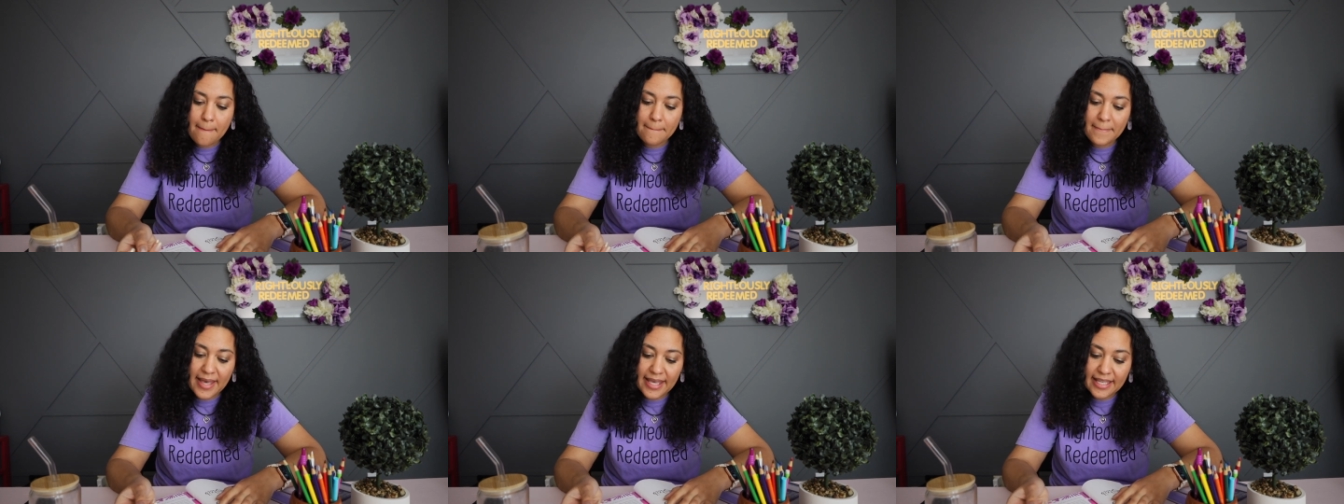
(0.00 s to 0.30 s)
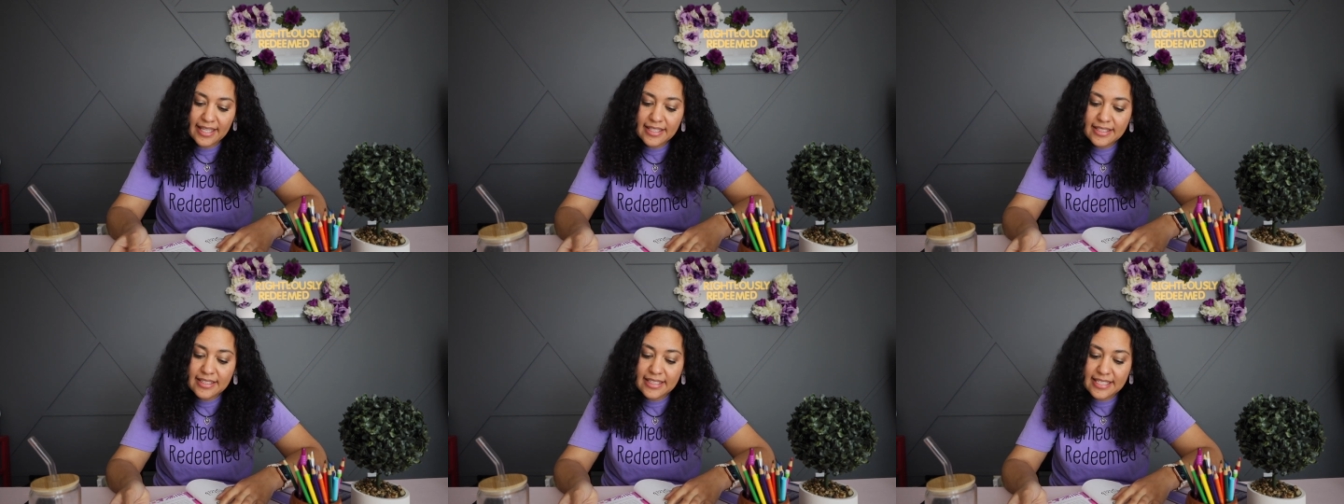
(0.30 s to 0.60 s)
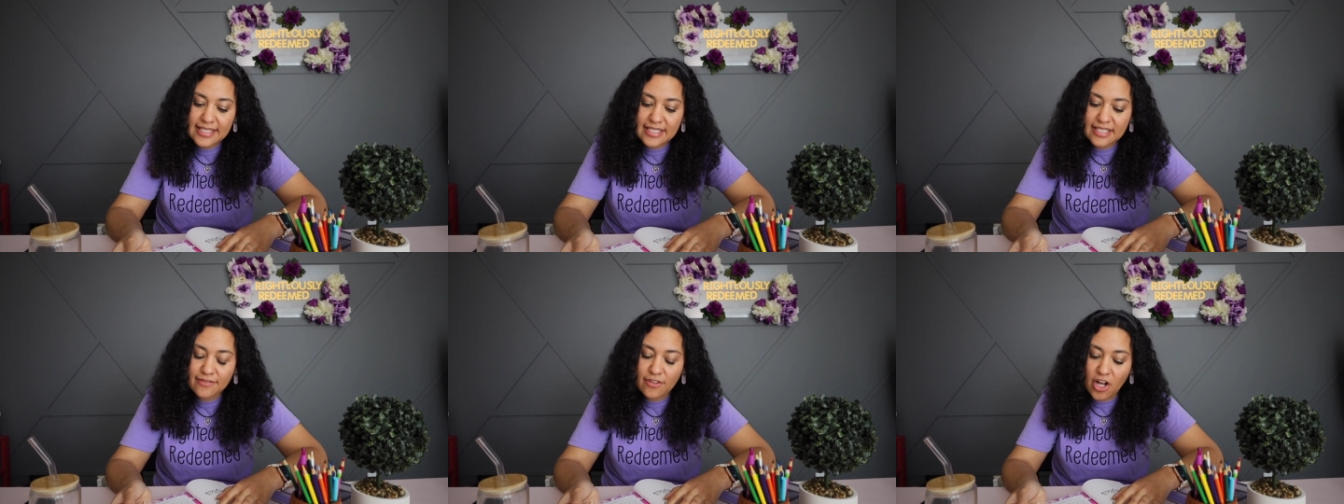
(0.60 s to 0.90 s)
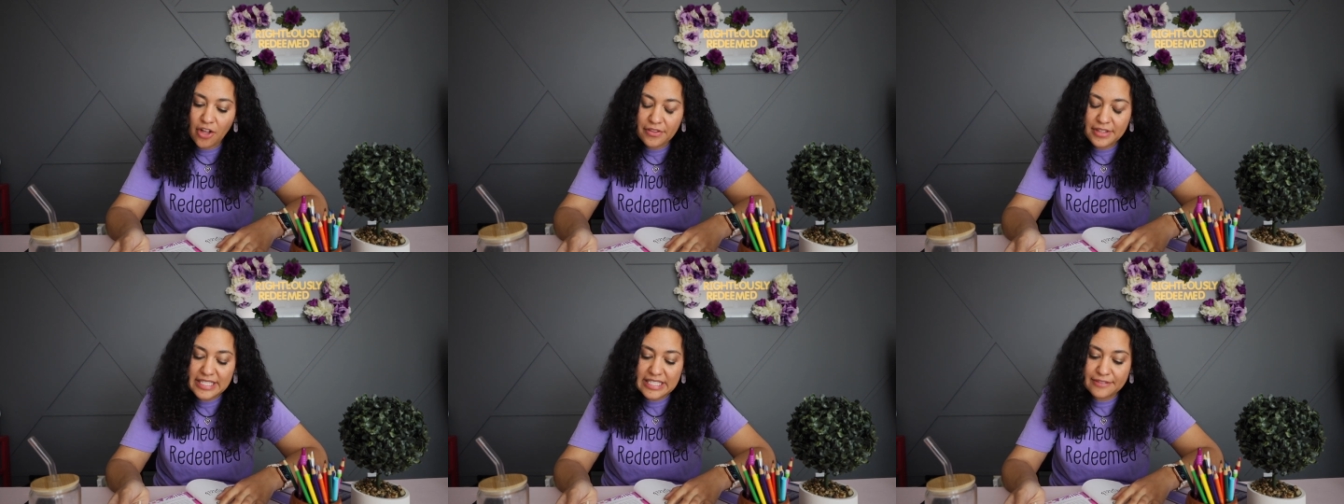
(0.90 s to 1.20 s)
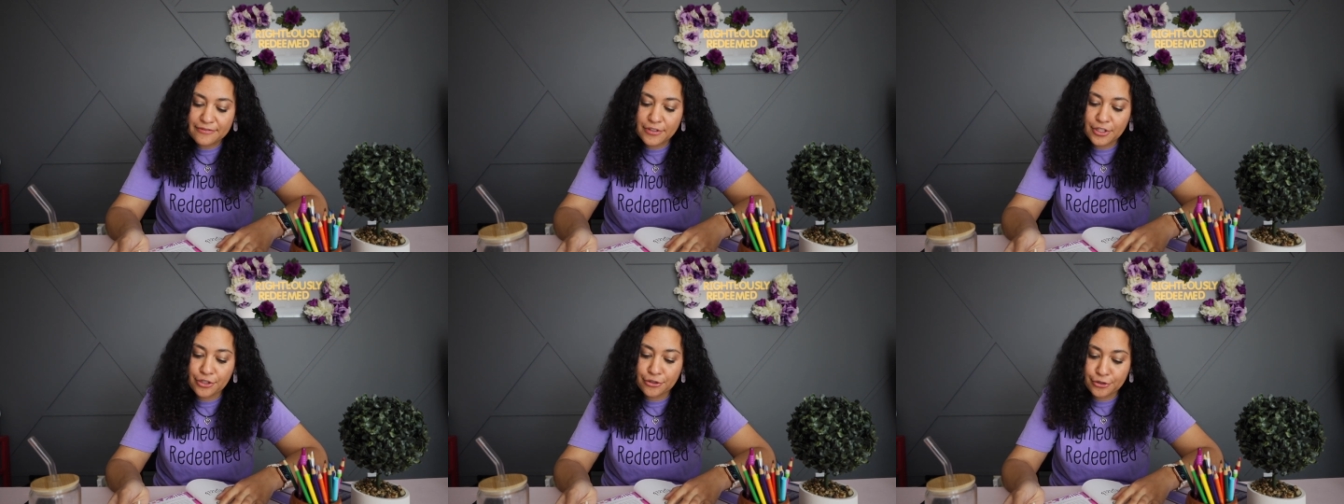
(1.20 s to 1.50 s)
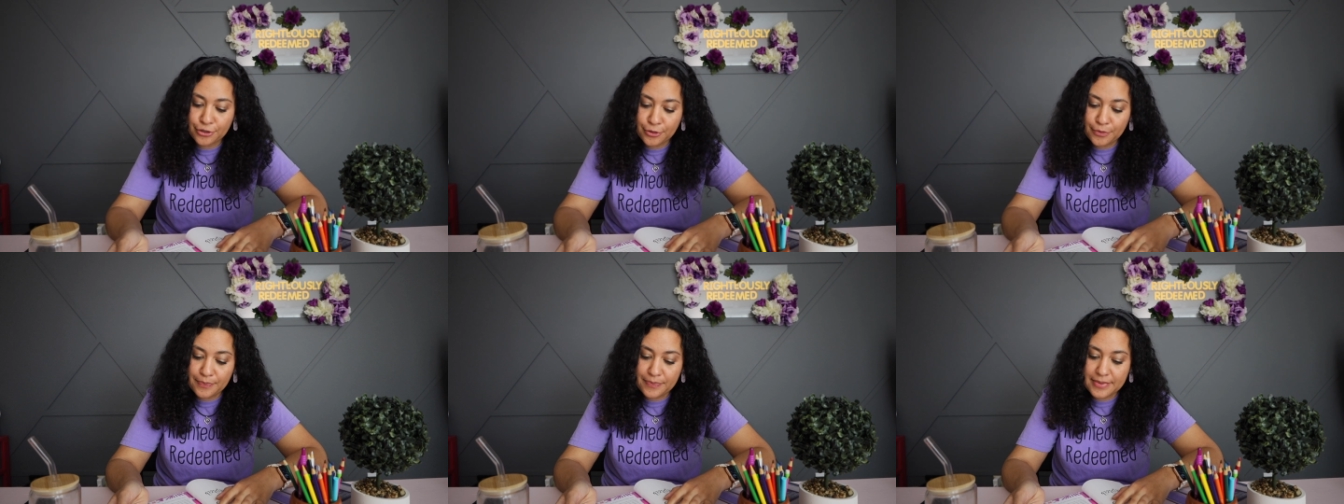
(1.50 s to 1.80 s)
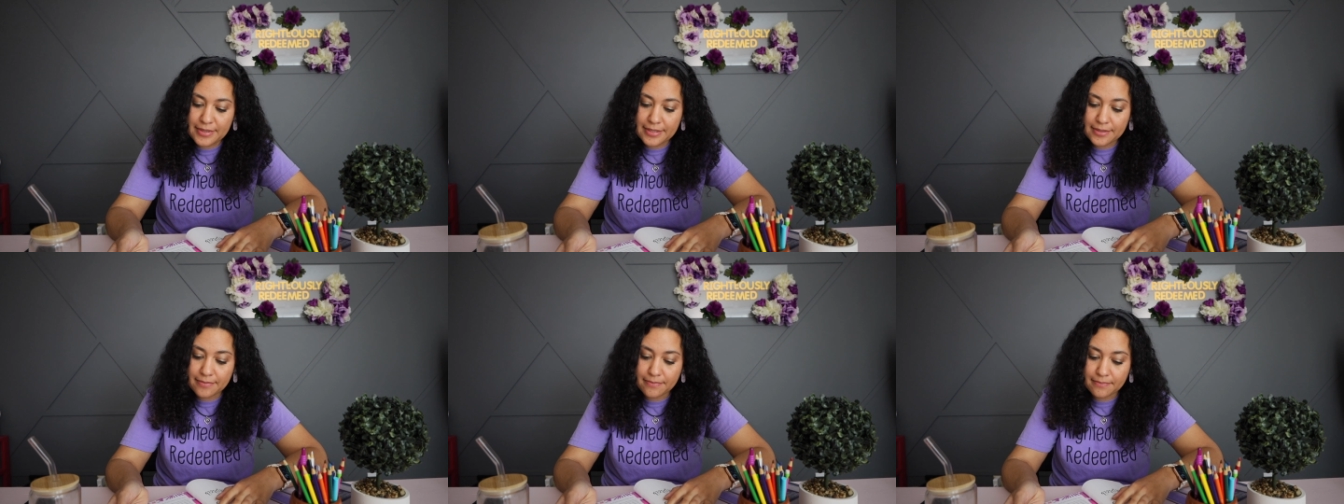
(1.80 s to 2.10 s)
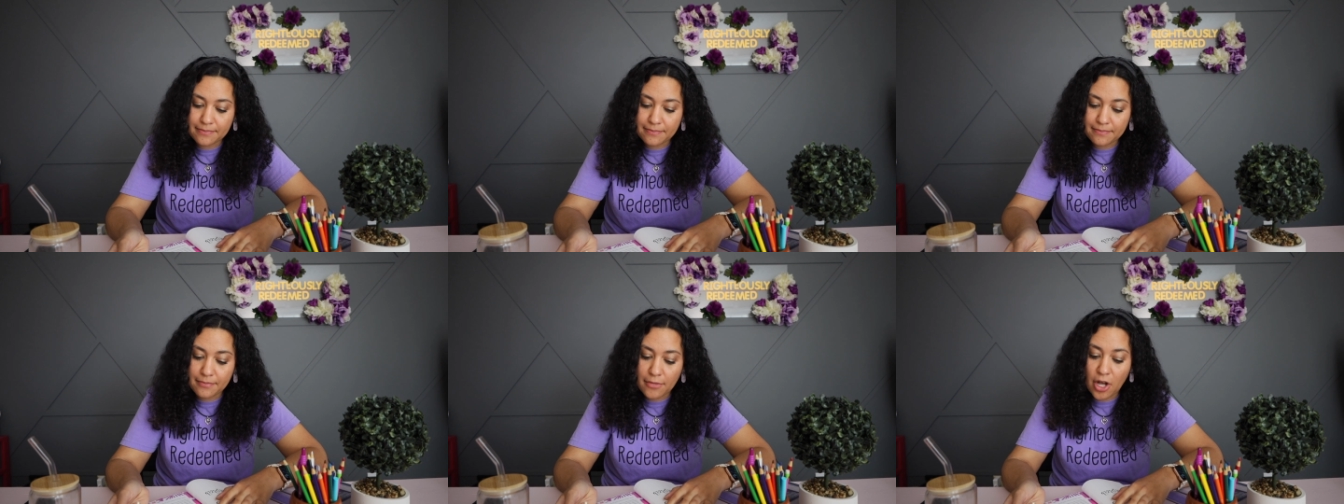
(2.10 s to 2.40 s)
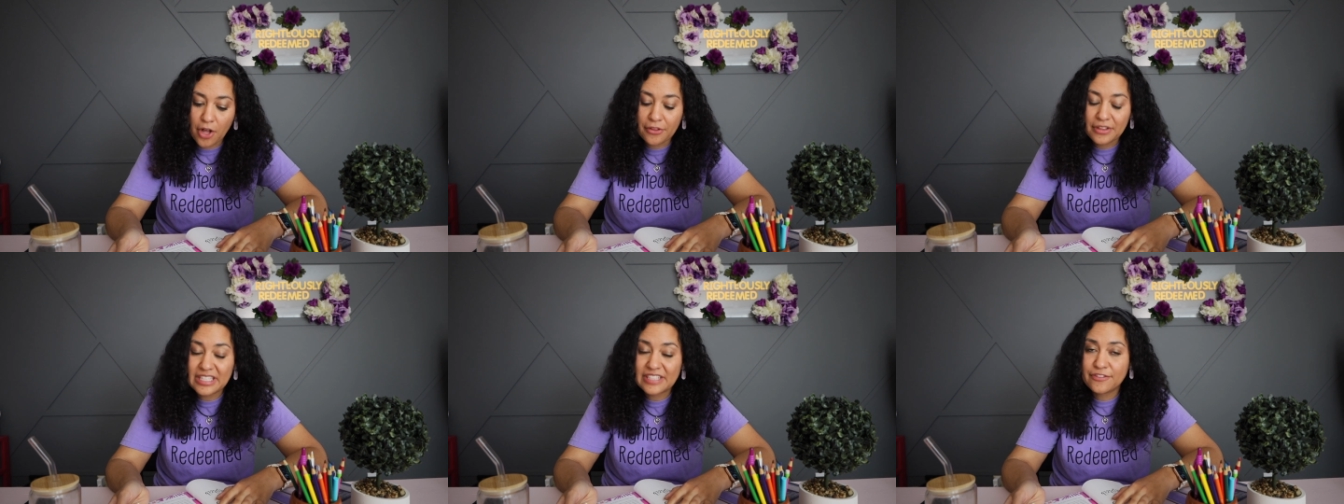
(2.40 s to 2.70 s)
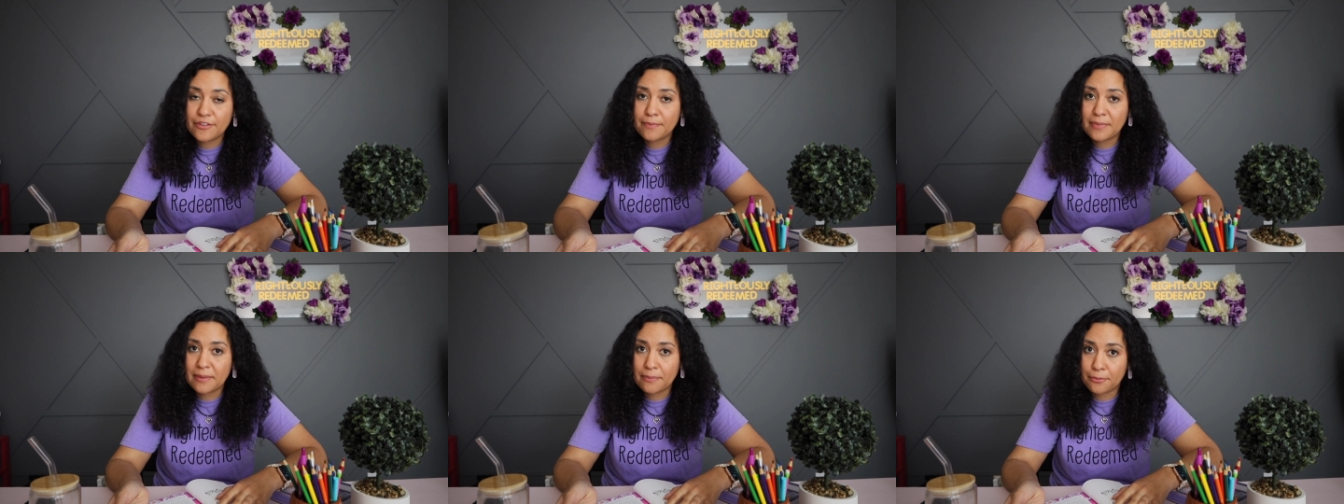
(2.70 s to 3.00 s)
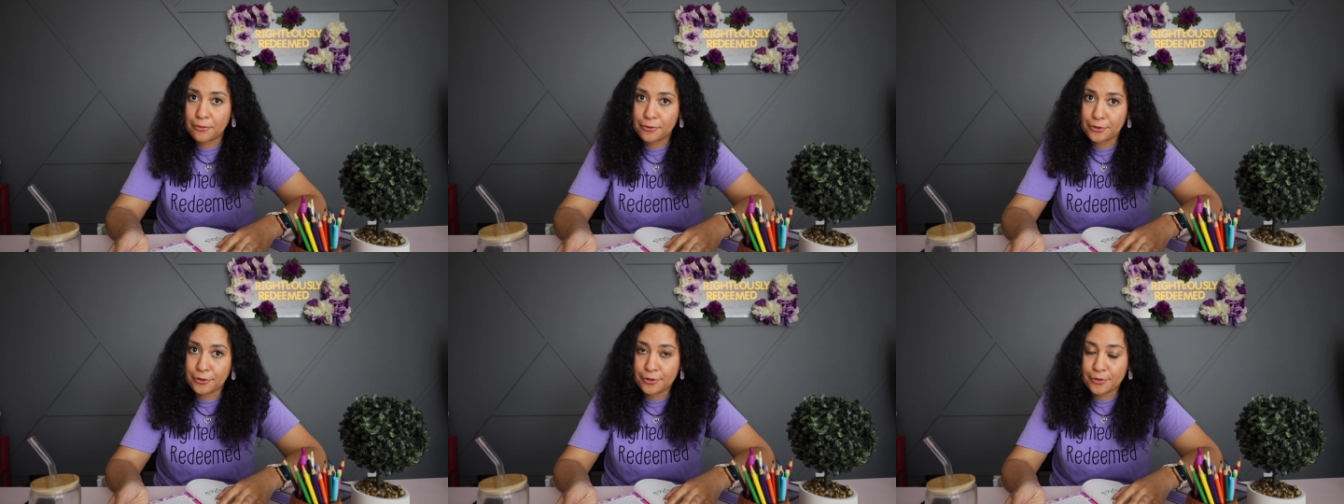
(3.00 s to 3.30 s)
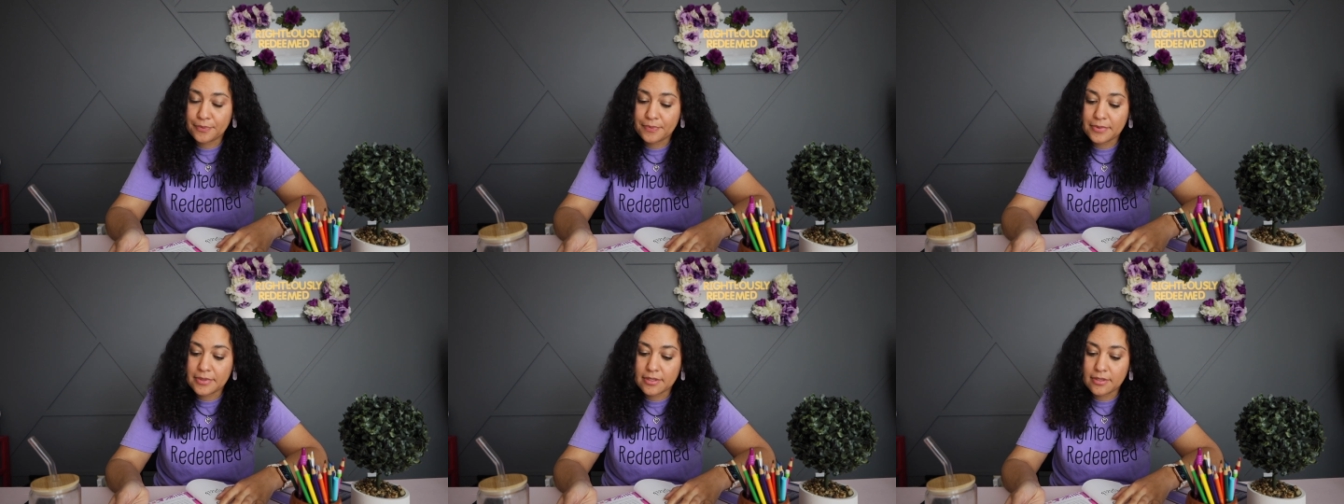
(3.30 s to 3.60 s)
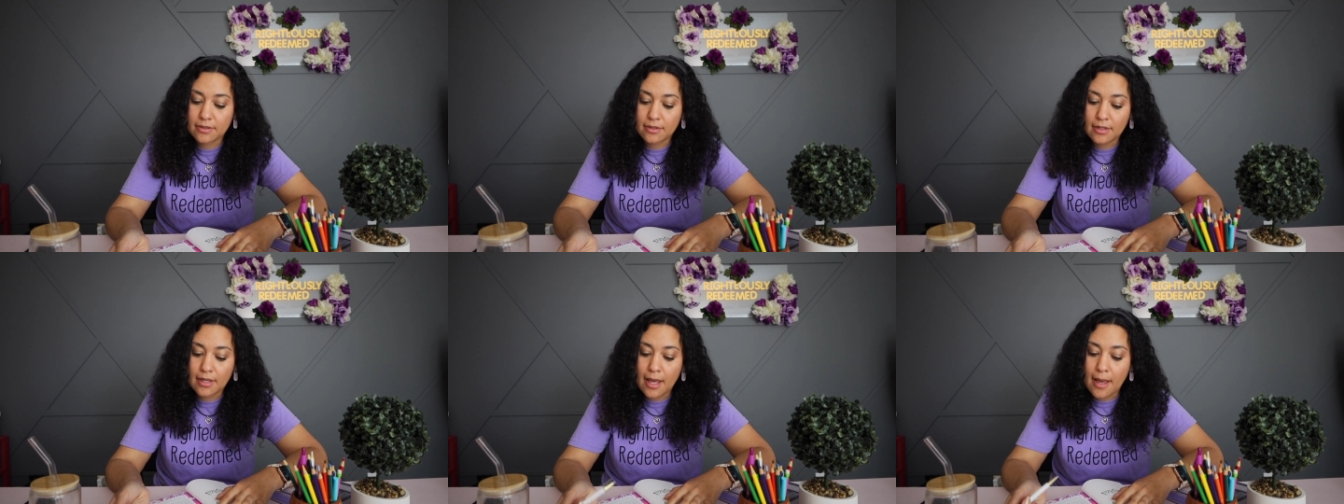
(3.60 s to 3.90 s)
Make a list of all the different groups, all the different people groups.